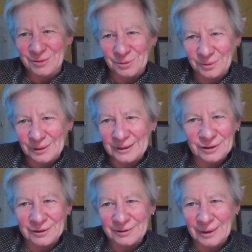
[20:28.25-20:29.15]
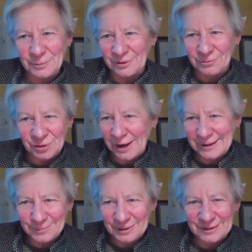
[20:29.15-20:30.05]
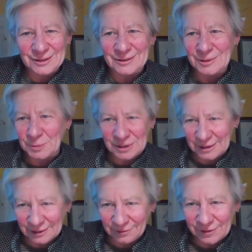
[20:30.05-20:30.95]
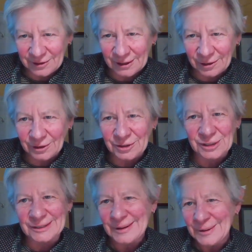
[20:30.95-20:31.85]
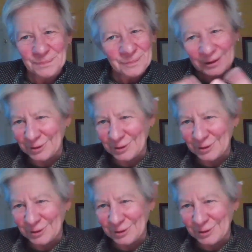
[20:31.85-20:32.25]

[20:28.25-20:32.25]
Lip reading: That's through increased numbers of training positions, particularly for psychology,